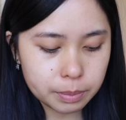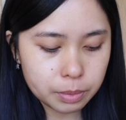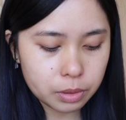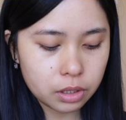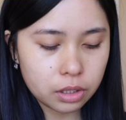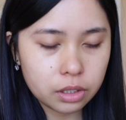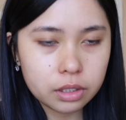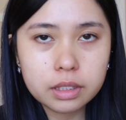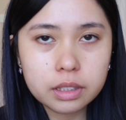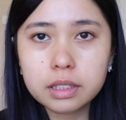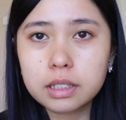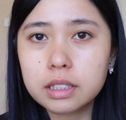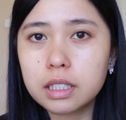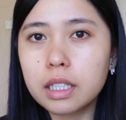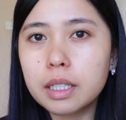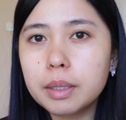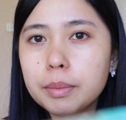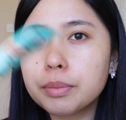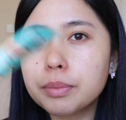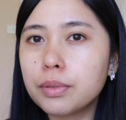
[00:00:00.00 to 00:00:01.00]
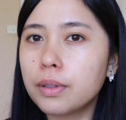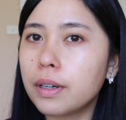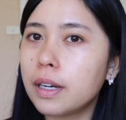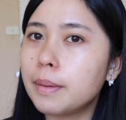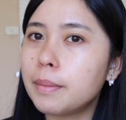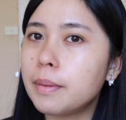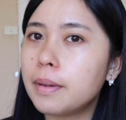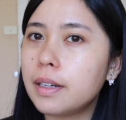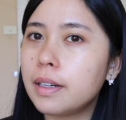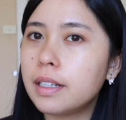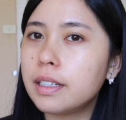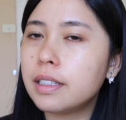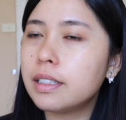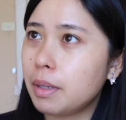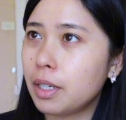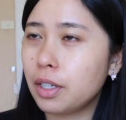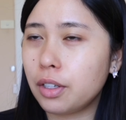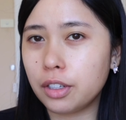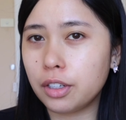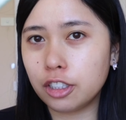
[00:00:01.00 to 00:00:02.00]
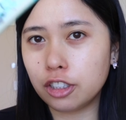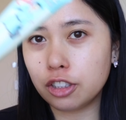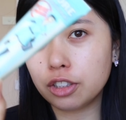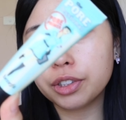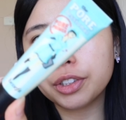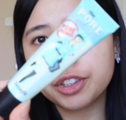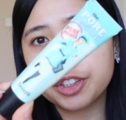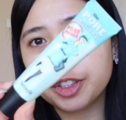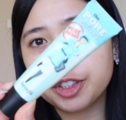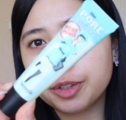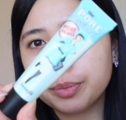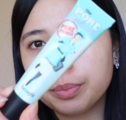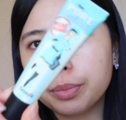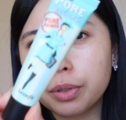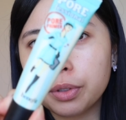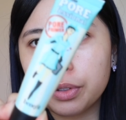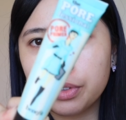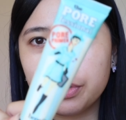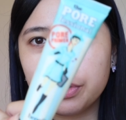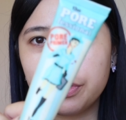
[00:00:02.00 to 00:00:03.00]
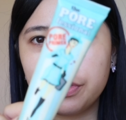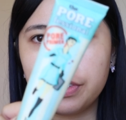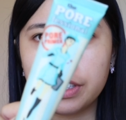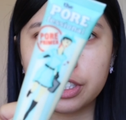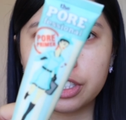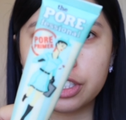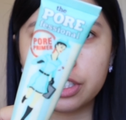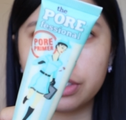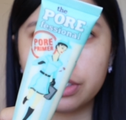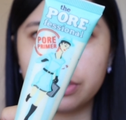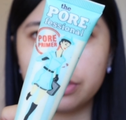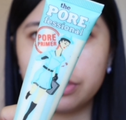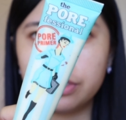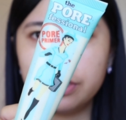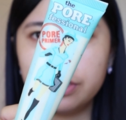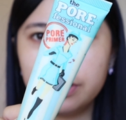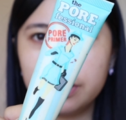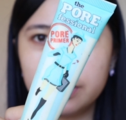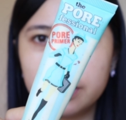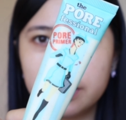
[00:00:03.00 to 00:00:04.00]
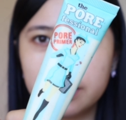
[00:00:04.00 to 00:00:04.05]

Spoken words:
put on some primer, my go-to Porefessional.